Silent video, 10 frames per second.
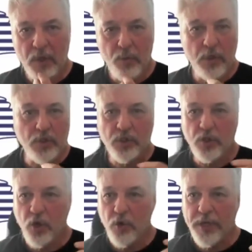we're
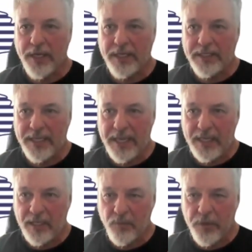so
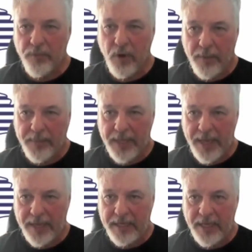inundated with
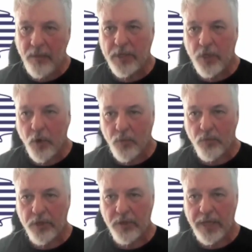propaganda, and we don't
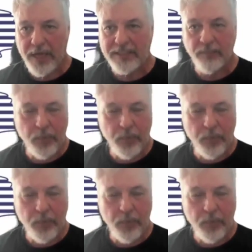realize it.